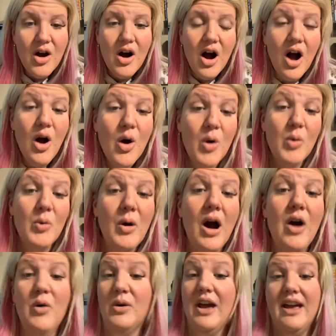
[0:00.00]
oh,
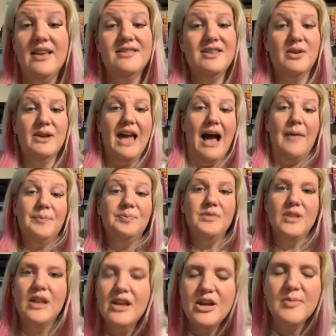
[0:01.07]
okay, so yeah,
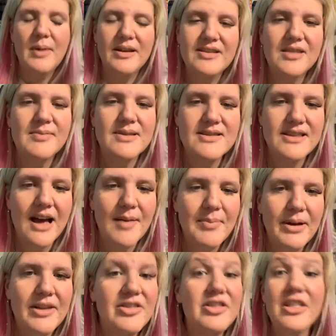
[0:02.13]
you must have missed that.
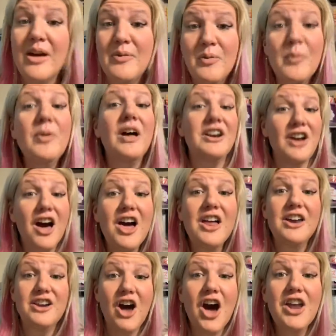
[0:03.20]
But
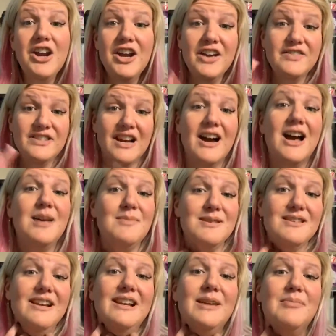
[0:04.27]
not enough time is,
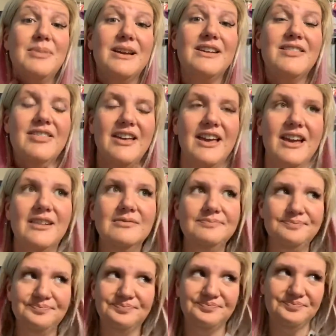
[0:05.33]
like, a big thing.
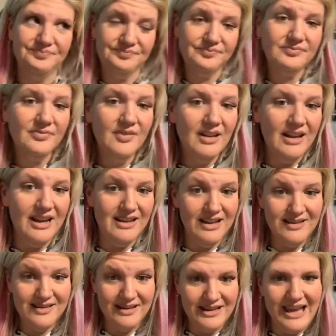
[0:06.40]
It
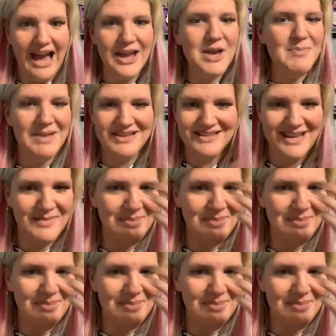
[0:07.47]
is, yeah, you missed it,